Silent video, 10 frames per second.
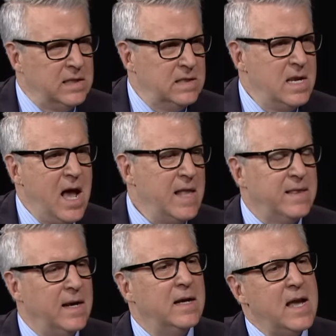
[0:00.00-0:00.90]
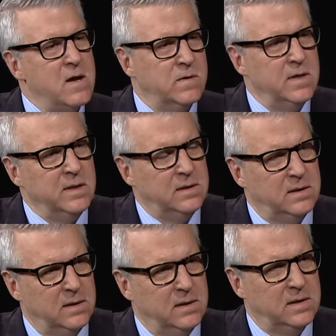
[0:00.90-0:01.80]
is not that it
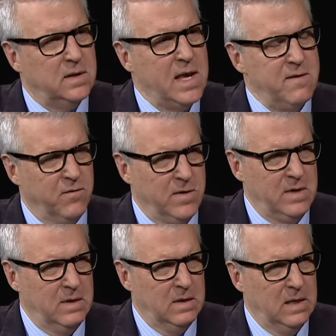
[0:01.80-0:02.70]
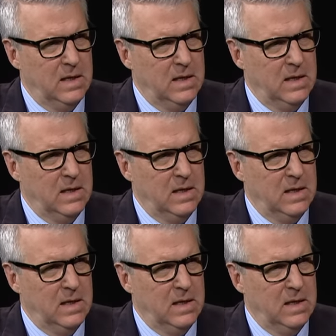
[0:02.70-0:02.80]
countenanced slavery